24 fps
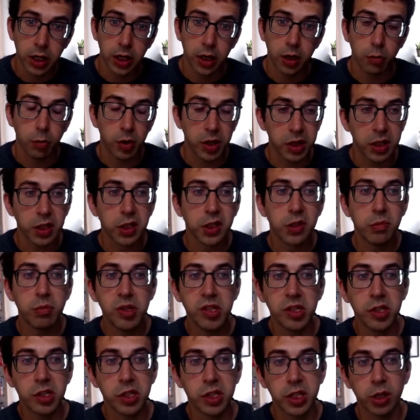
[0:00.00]
what this means
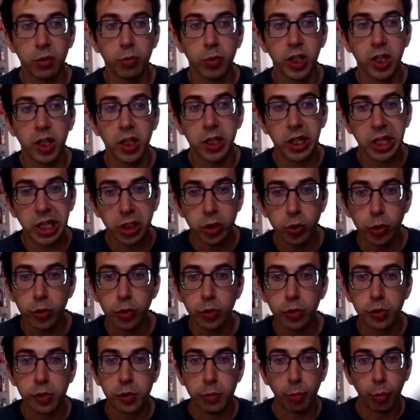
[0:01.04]
is that we can
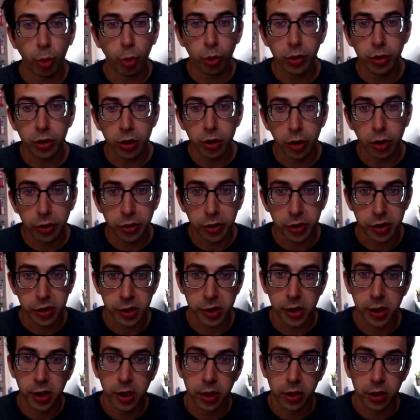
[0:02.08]
introduce more noise